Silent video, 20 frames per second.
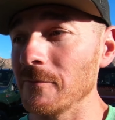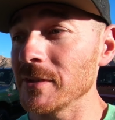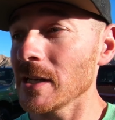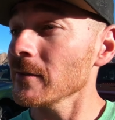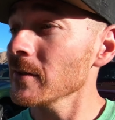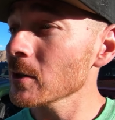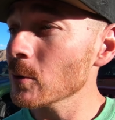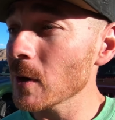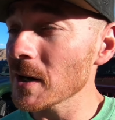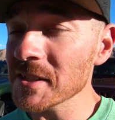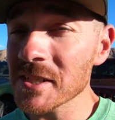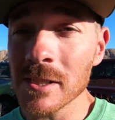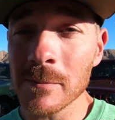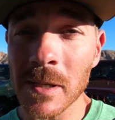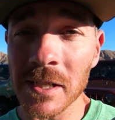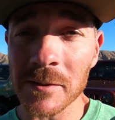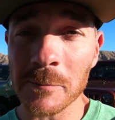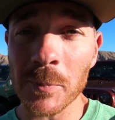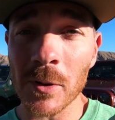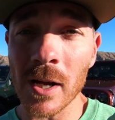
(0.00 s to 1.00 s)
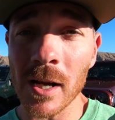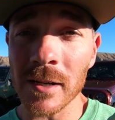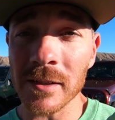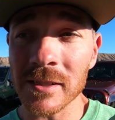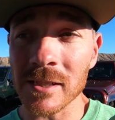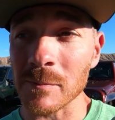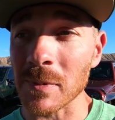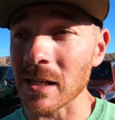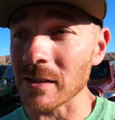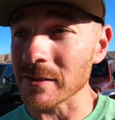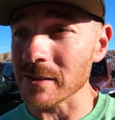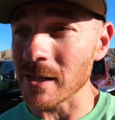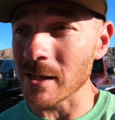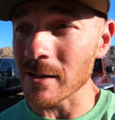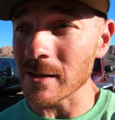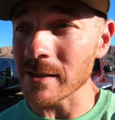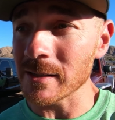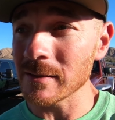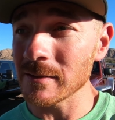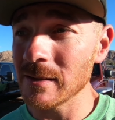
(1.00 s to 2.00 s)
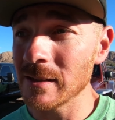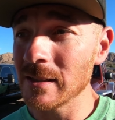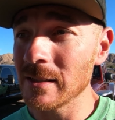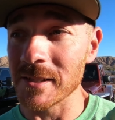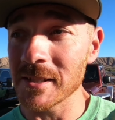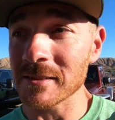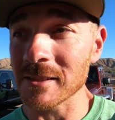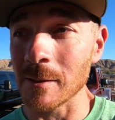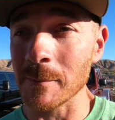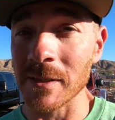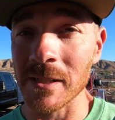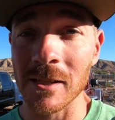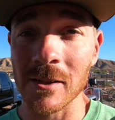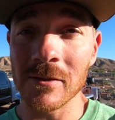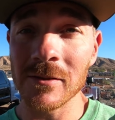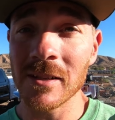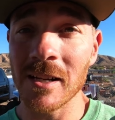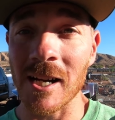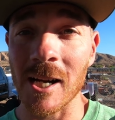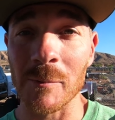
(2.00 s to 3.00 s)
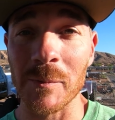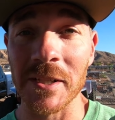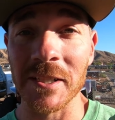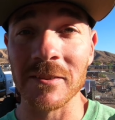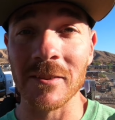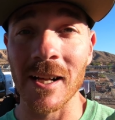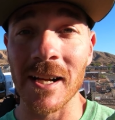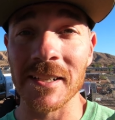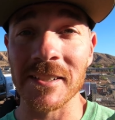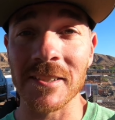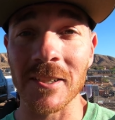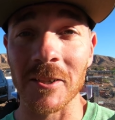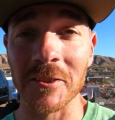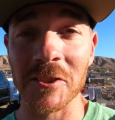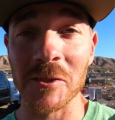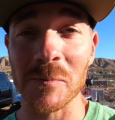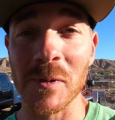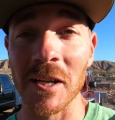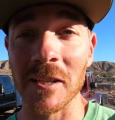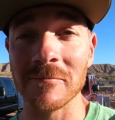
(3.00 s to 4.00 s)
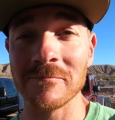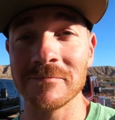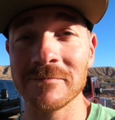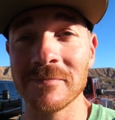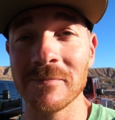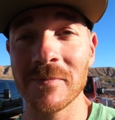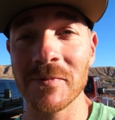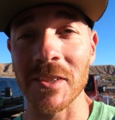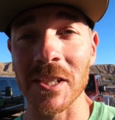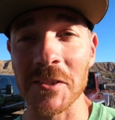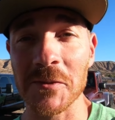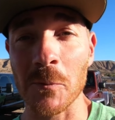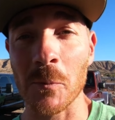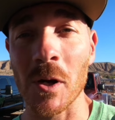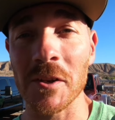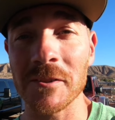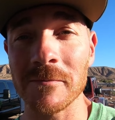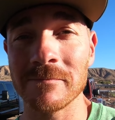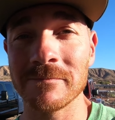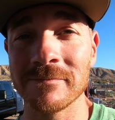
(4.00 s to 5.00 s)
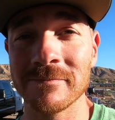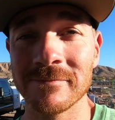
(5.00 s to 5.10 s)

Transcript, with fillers: if you have any questions about the product, about the area, just let me know. I'll be glad to talk to you about it. Thanks for watching.